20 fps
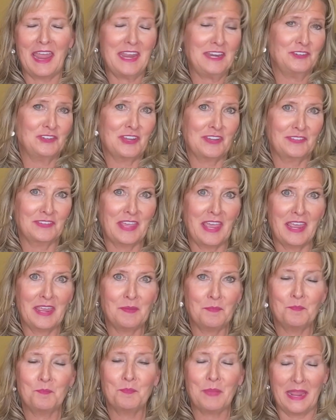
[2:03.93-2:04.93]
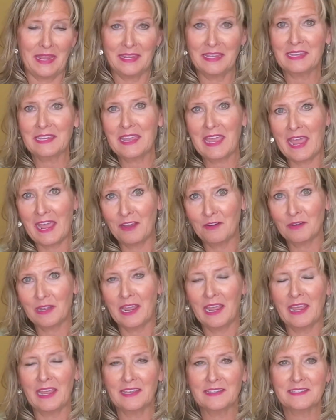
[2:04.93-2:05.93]
HSA bank account
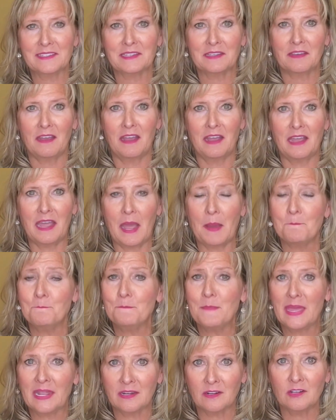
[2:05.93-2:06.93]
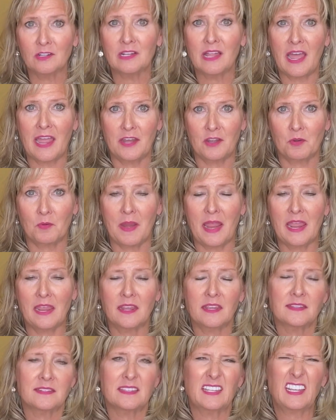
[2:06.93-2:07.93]
as a medical IRA,
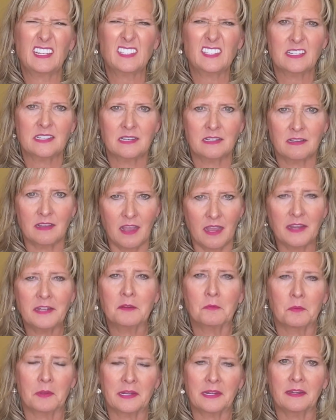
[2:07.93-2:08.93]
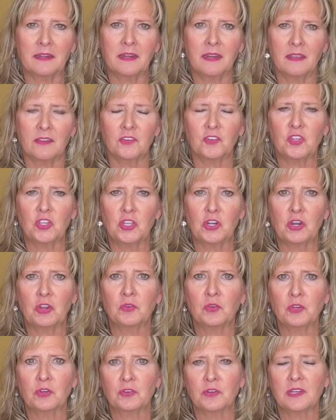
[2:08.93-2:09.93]
because that's kind of what it is. You know,
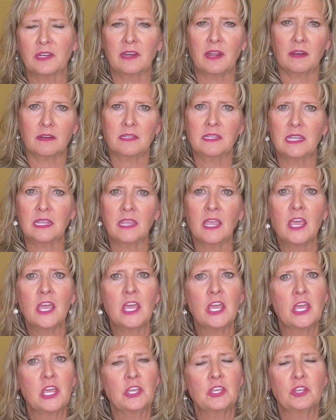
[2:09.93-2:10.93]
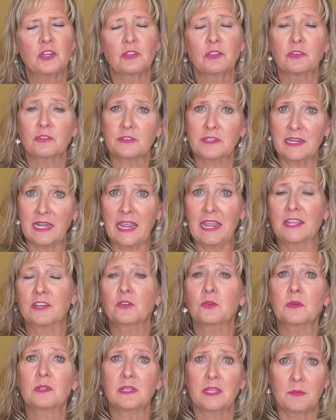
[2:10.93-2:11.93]
you're deducting, there's an
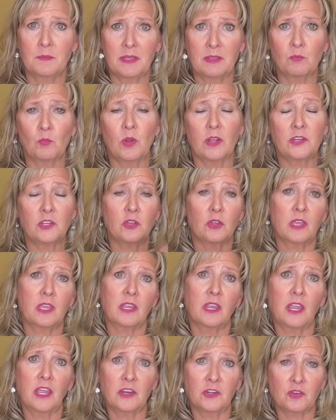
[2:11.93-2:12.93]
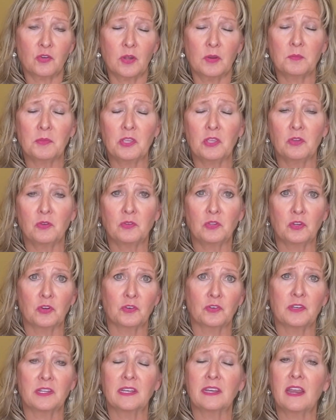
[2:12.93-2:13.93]
annual limit, what you can contribute, you're
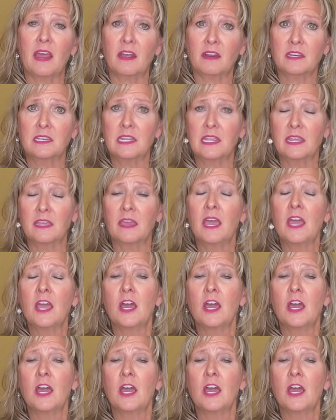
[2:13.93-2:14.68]
deducting